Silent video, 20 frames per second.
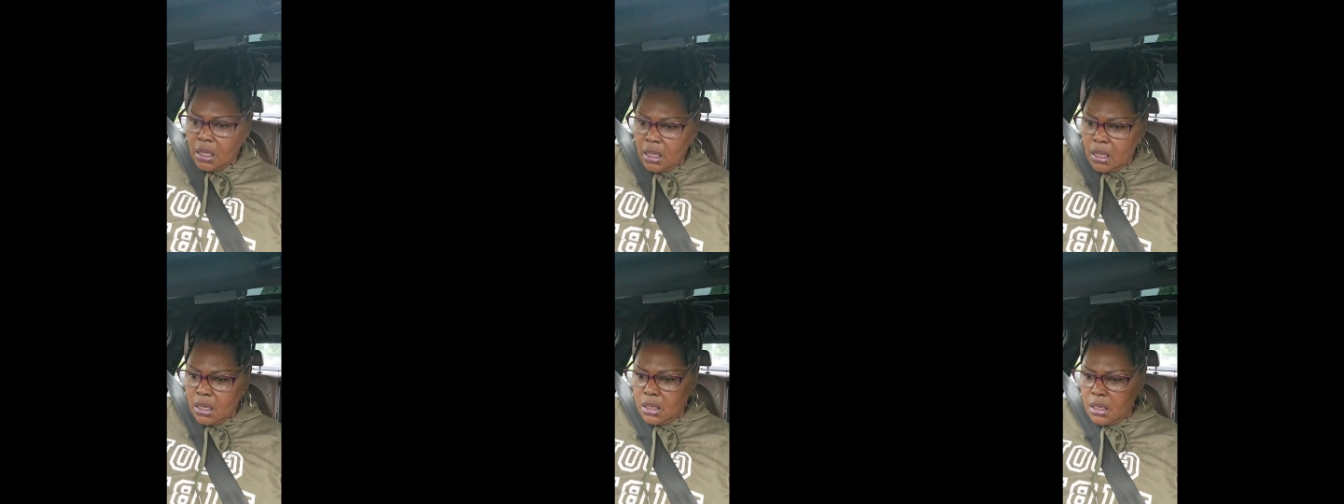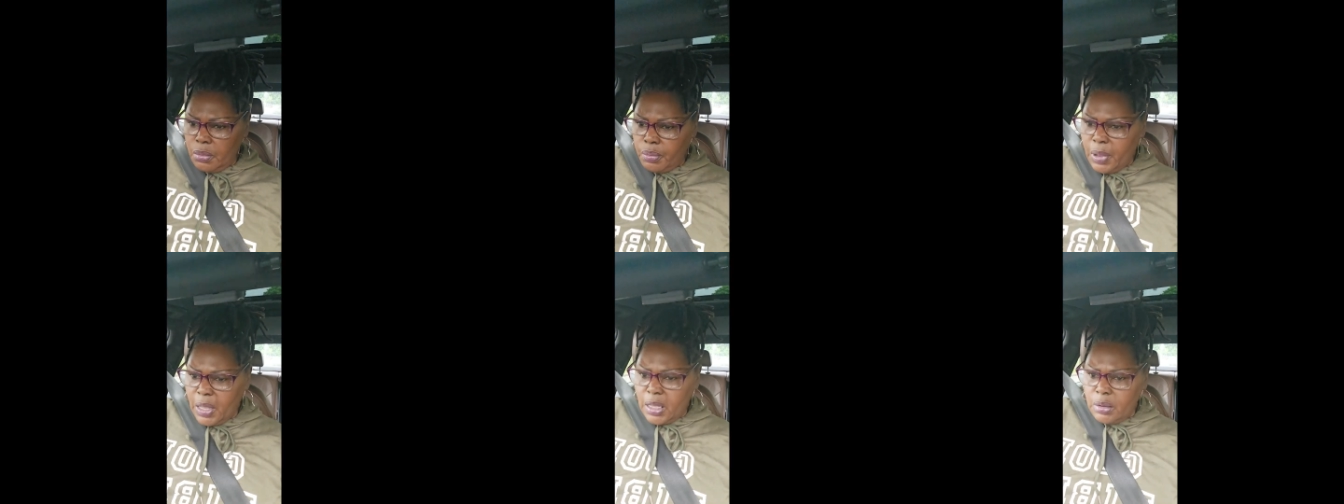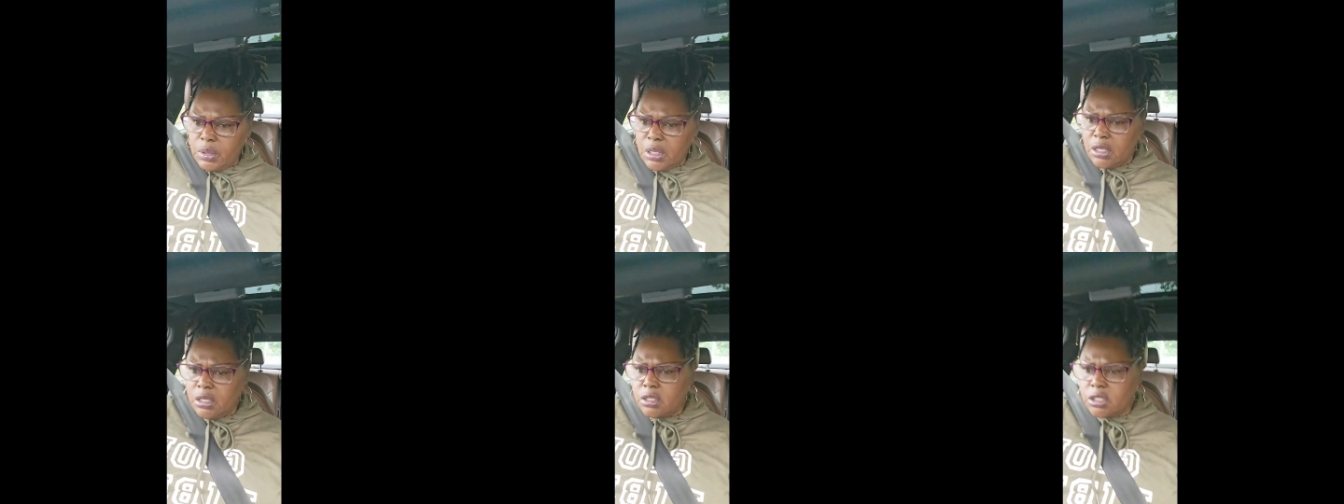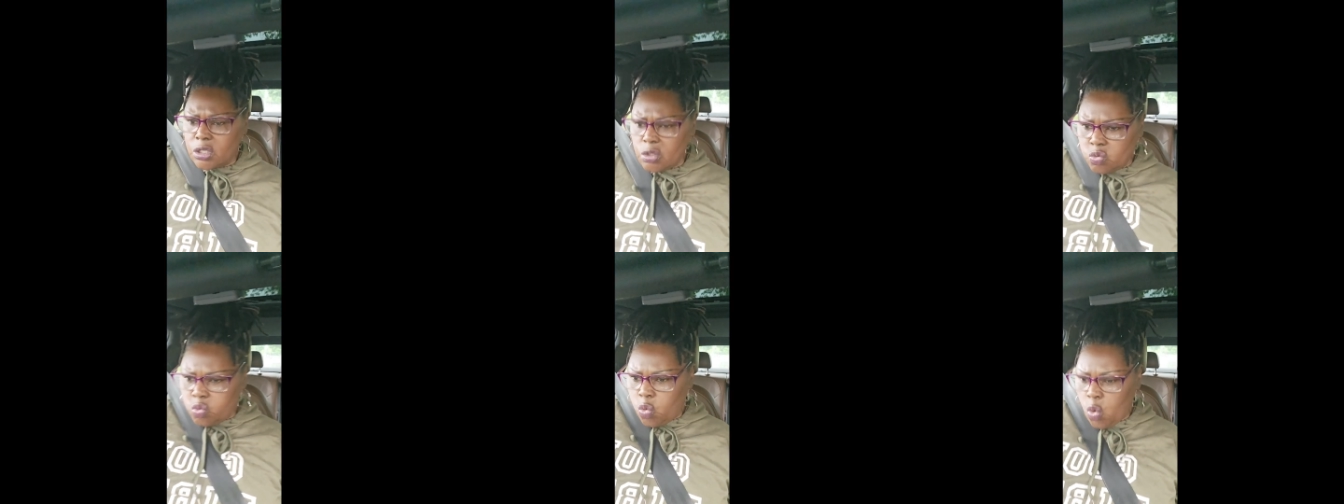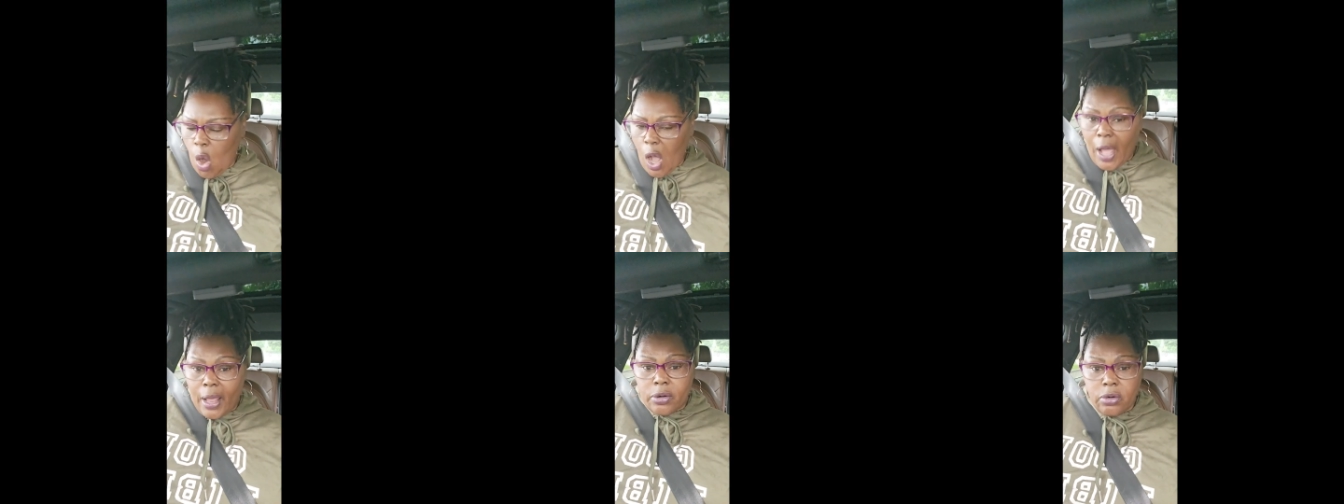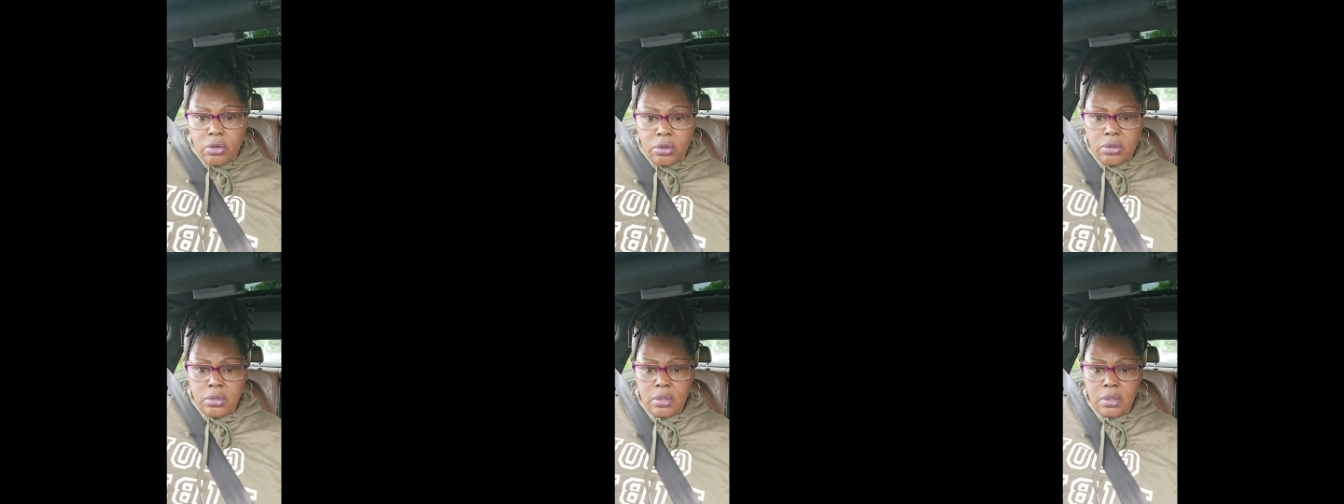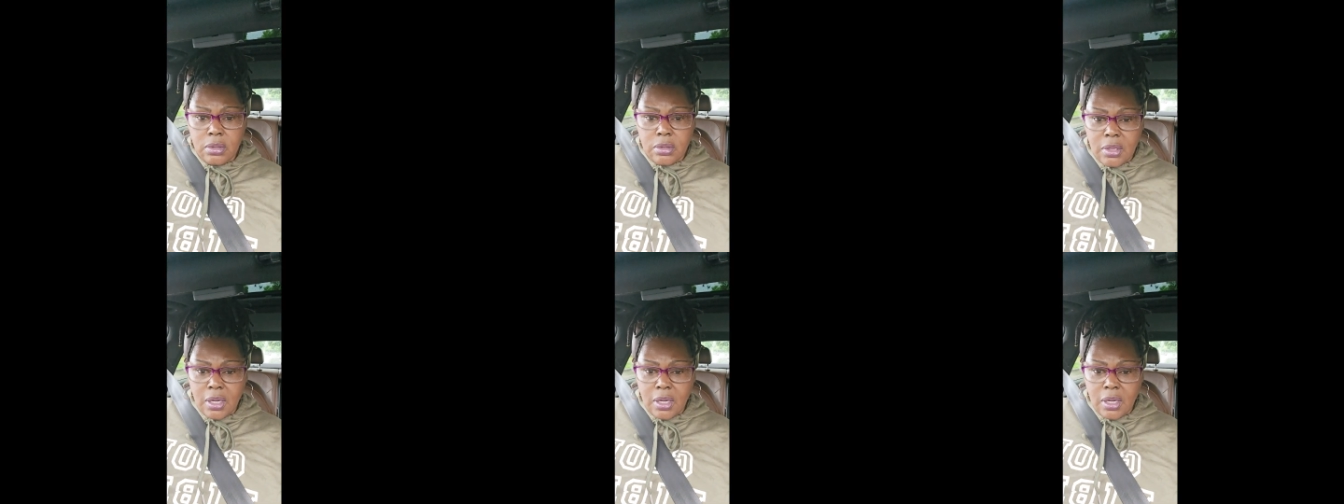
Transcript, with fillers: and the baby swaddle.